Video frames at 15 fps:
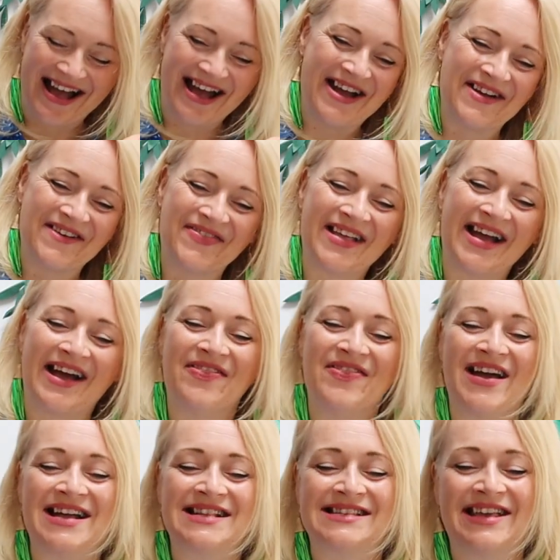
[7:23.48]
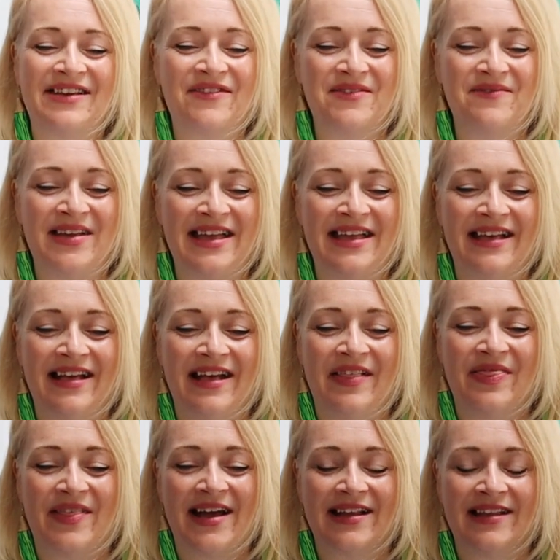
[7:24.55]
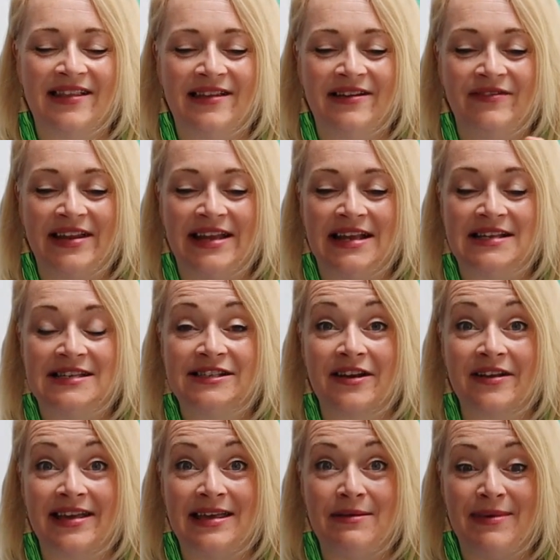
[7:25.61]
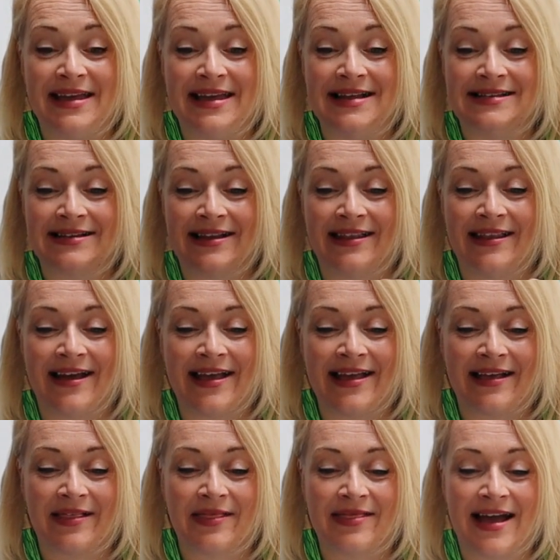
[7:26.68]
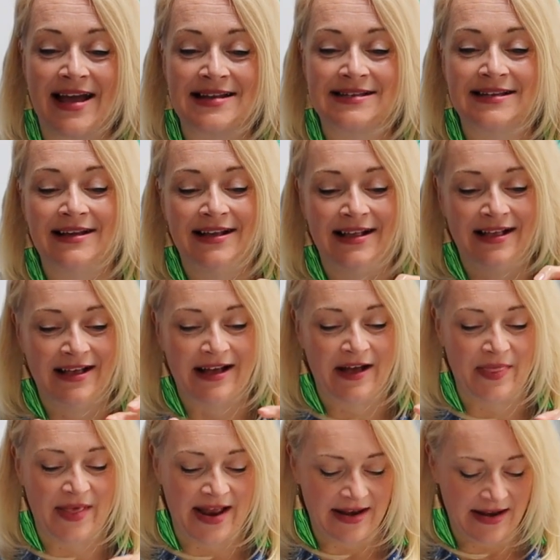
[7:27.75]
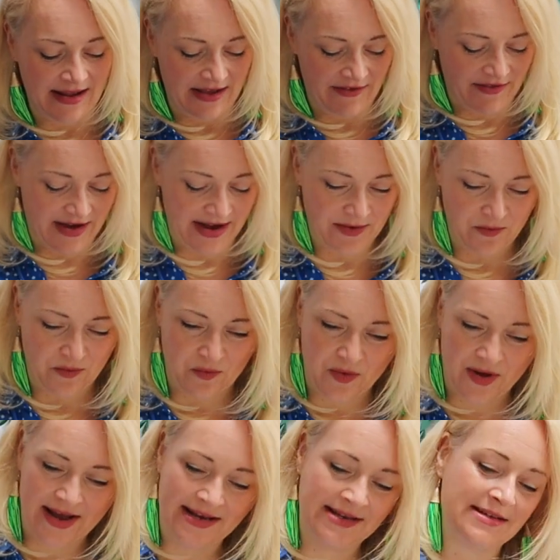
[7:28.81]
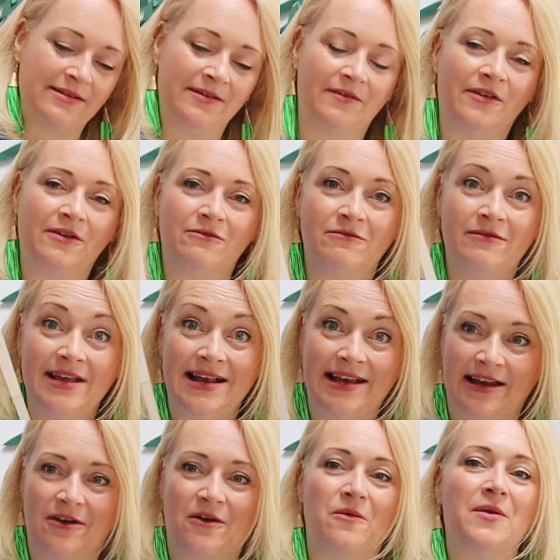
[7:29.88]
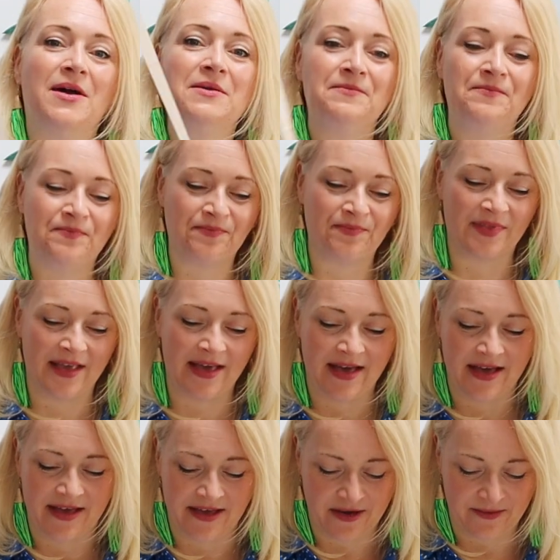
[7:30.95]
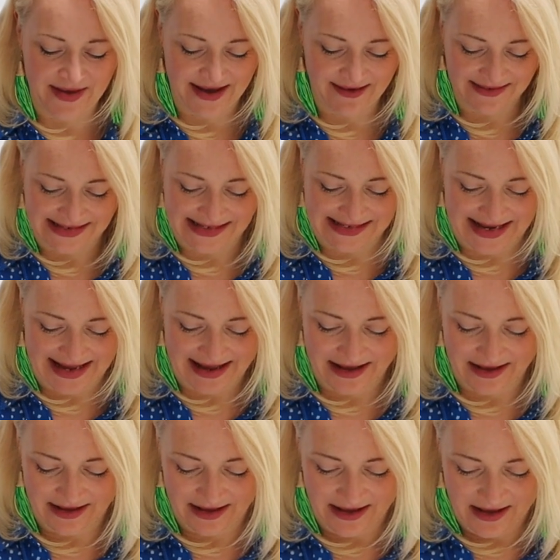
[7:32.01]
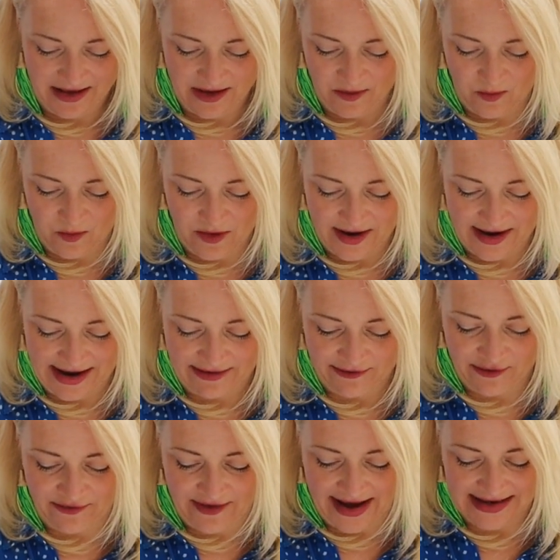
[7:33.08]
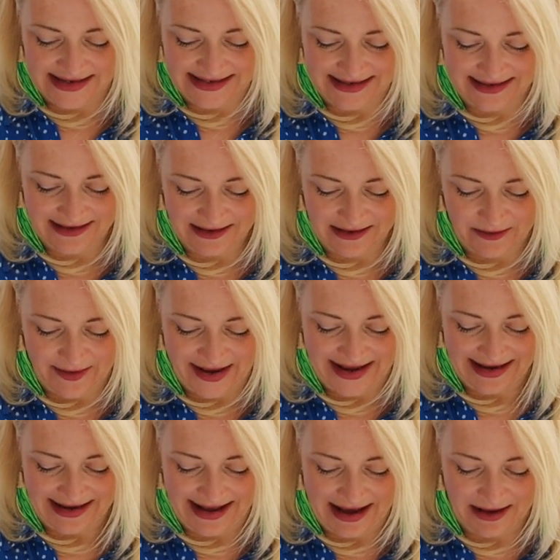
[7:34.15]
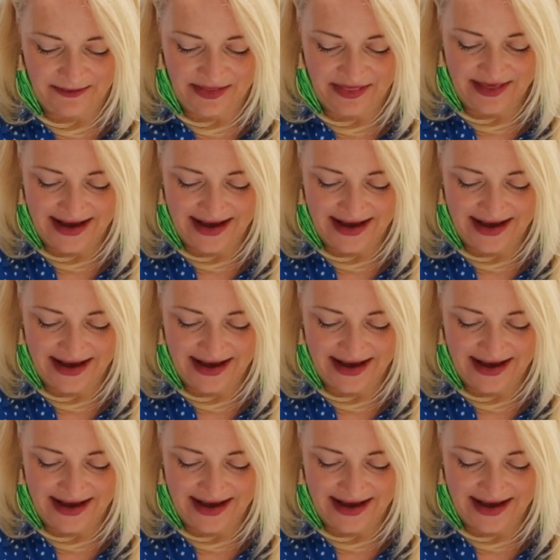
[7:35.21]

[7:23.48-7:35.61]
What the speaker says: And that's given me that lovely chunky bead like that. And then if I wind the really long one, you'll be able to see what kind of effect we can get with